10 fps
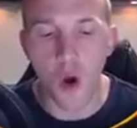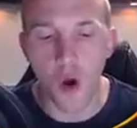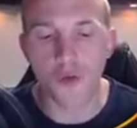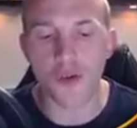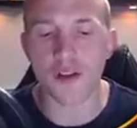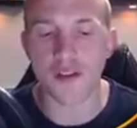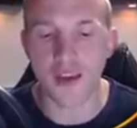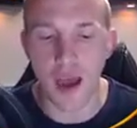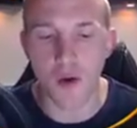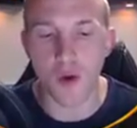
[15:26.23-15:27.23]
of
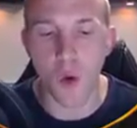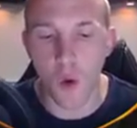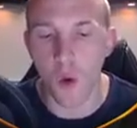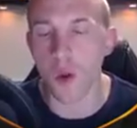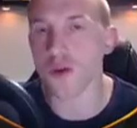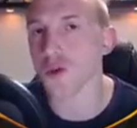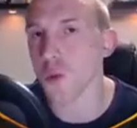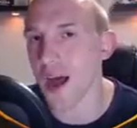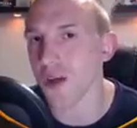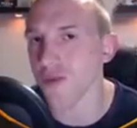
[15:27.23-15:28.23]
Town Hall
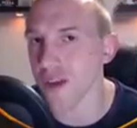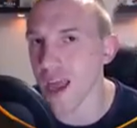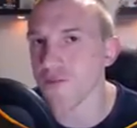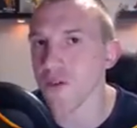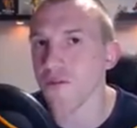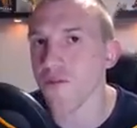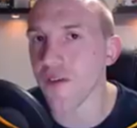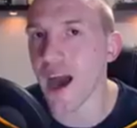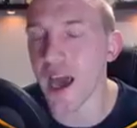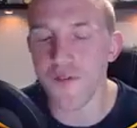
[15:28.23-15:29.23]
12 level
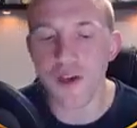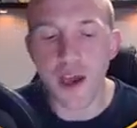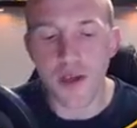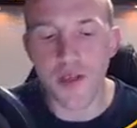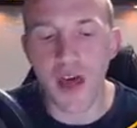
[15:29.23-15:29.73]
5.